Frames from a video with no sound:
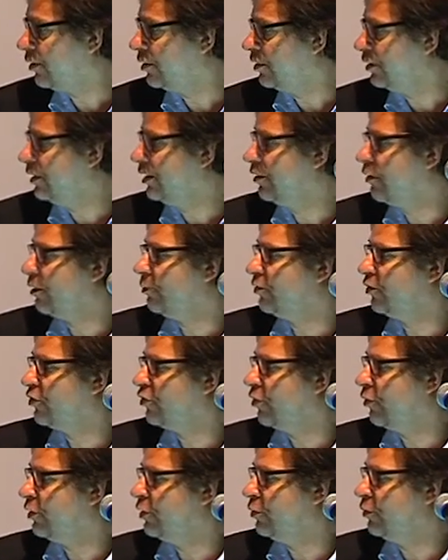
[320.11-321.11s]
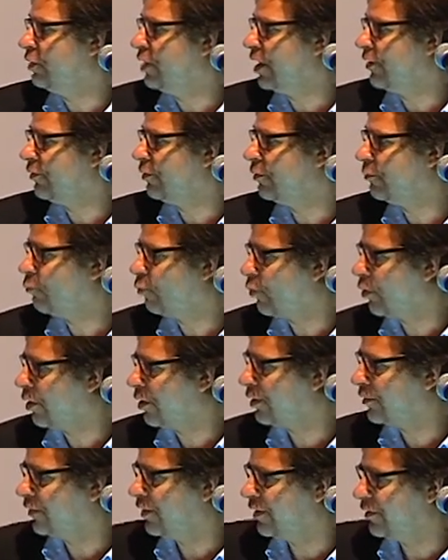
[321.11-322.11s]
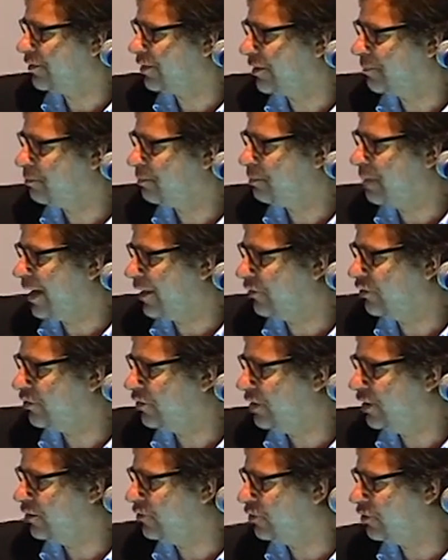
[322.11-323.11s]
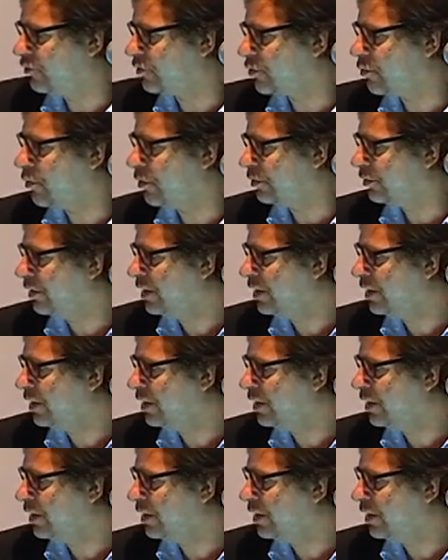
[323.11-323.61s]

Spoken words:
And here I'm just showing you another work that's a pastiche. It's called